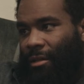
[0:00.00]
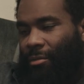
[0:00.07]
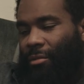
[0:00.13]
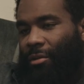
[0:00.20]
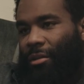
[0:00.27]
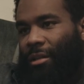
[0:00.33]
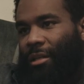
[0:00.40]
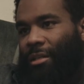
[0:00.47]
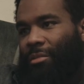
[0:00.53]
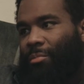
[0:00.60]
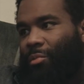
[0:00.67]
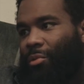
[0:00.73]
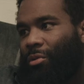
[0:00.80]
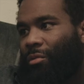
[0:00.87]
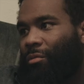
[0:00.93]
And I realized
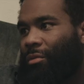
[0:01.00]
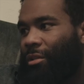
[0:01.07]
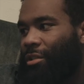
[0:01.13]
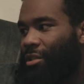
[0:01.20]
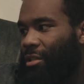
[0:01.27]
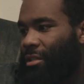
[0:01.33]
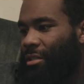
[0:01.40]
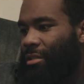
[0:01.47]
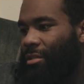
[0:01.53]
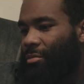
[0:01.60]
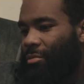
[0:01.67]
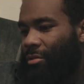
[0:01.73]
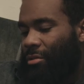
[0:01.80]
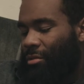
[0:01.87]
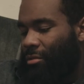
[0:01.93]
more of what
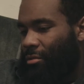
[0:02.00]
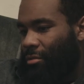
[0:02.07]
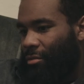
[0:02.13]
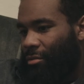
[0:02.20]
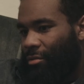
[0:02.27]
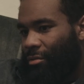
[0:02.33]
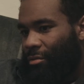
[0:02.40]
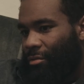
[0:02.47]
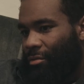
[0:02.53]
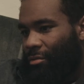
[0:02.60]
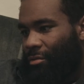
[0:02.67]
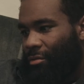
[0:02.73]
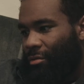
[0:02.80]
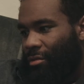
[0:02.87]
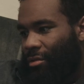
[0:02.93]
Jesus was
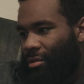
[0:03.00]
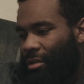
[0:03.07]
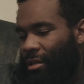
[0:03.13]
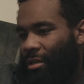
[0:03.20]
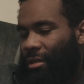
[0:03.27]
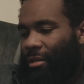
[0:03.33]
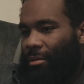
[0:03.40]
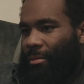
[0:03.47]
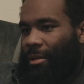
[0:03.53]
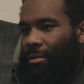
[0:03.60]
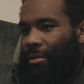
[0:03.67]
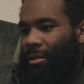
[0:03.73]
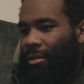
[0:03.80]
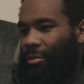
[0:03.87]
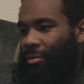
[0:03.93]
talking
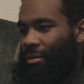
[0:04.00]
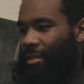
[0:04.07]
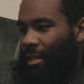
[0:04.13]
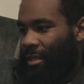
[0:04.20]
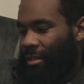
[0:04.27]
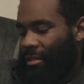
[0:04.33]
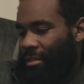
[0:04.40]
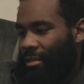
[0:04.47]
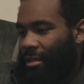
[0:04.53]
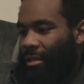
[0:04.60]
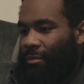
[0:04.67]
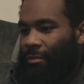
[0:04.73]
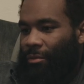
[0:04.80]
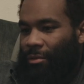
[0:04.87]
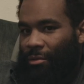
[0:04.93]
about. He who takes his
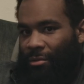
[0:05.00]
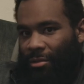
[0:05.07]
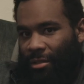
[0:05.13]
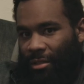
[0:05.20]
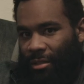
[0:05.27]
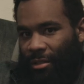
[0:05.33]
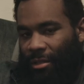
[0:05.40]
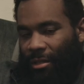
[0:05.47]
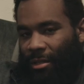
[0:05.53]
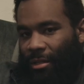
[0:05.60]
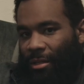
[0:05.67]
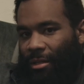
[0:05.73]
life will lose it.